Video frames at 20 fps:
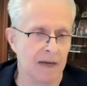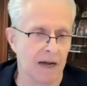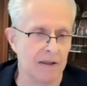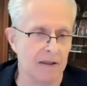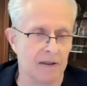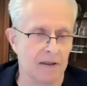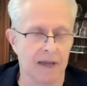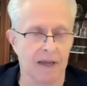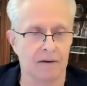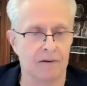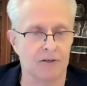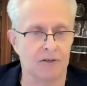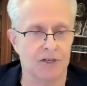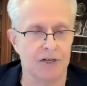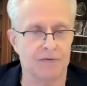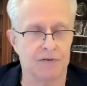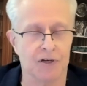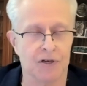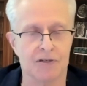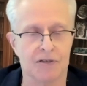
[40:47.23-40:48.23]
I think
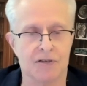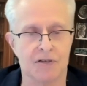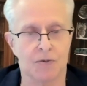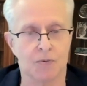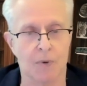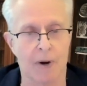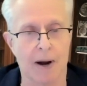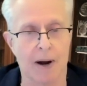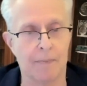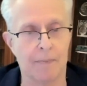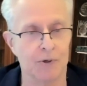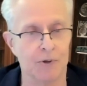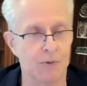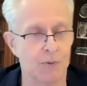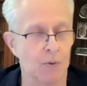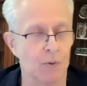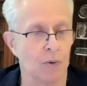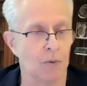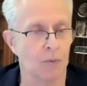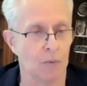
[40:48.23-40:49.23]
Chief Justice
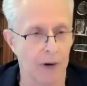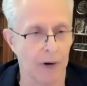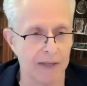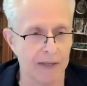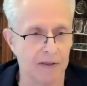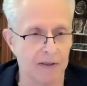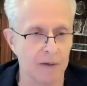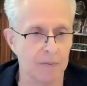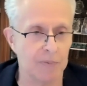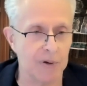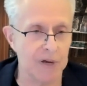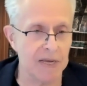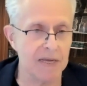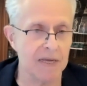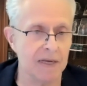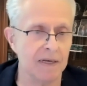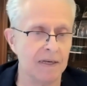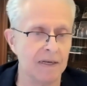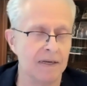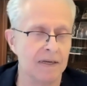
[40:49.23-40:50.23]
Roberts will write the
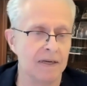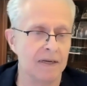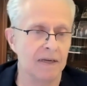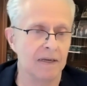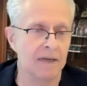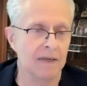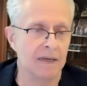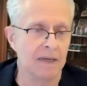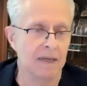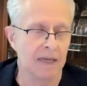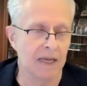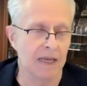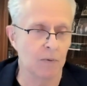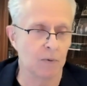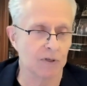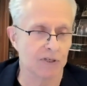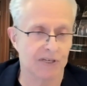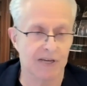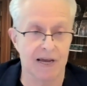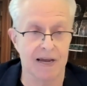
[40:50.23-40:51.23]
opinion. He
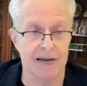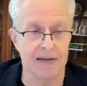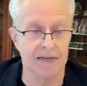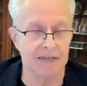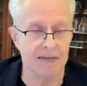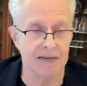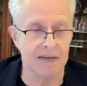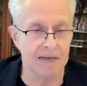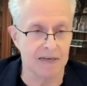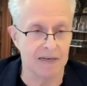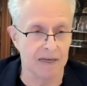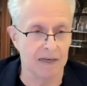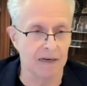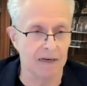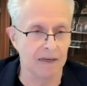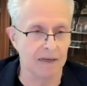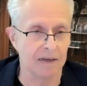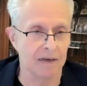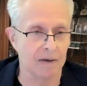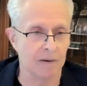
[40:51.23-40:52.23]
will say, as he
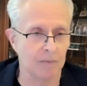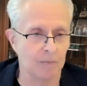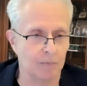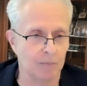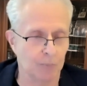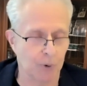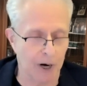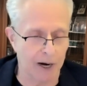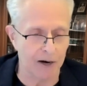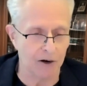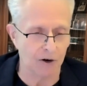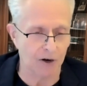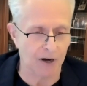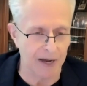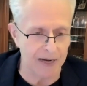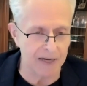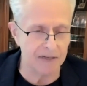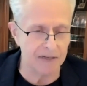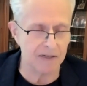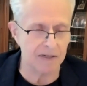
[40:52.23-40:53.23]
did in a prior
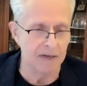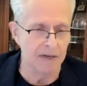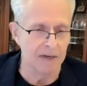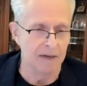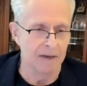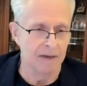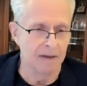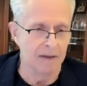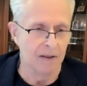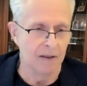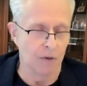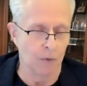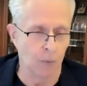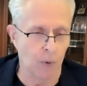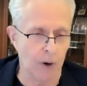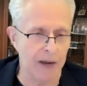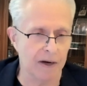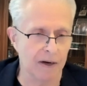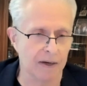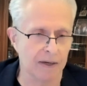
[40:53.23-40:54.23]
case, the
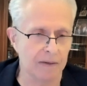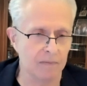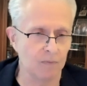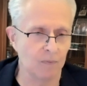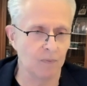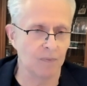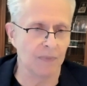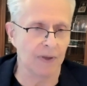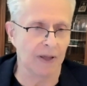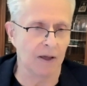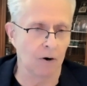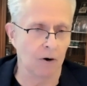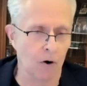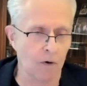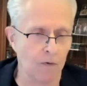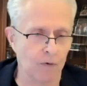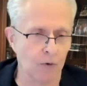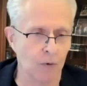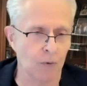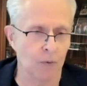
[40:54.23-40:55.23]
way to get
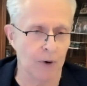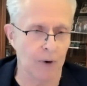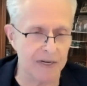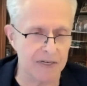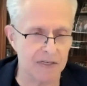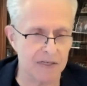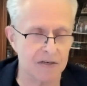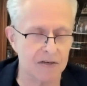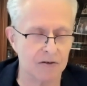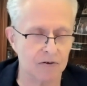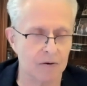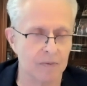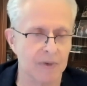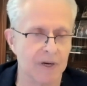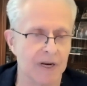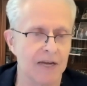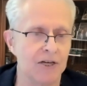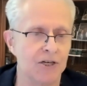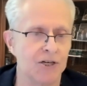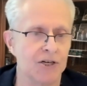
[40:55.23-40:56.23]
over race
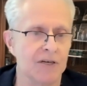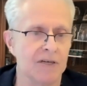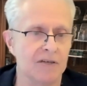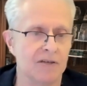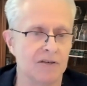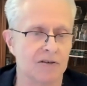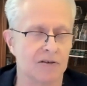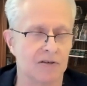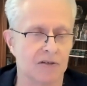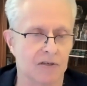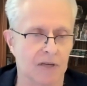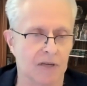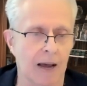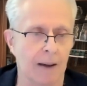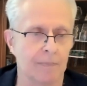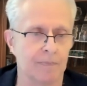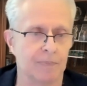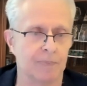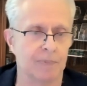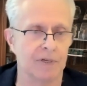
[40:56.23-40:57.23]
discrimination is to
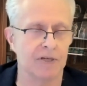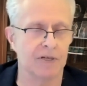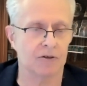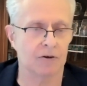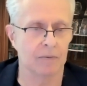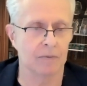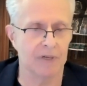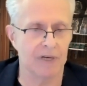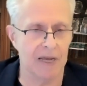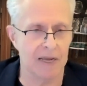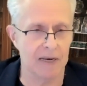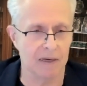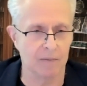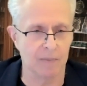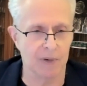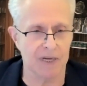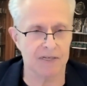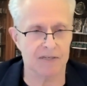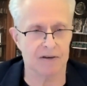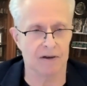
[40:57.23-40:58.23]
stop discriminating
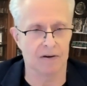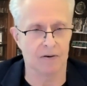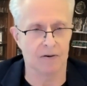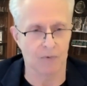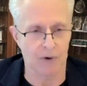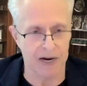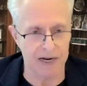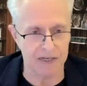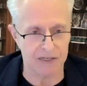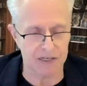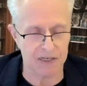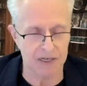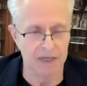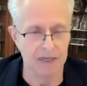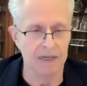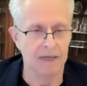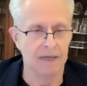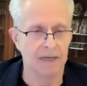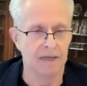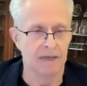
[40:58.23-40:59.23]
based on race.
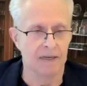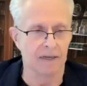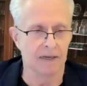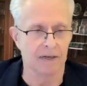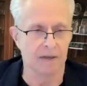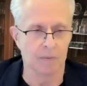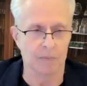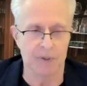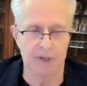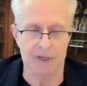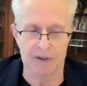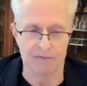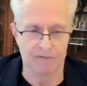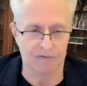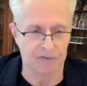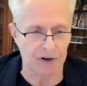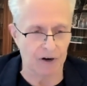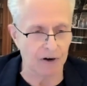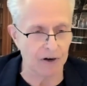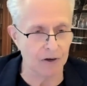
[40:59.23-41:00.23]
It'll be a
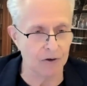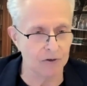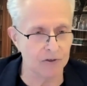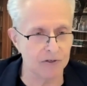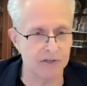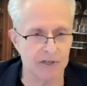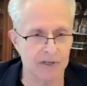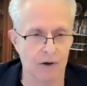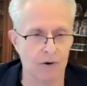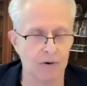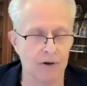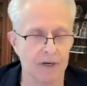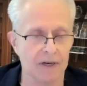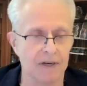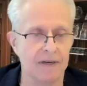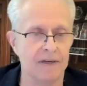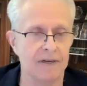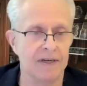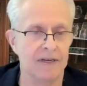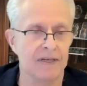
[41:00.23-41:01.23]
very good slogan.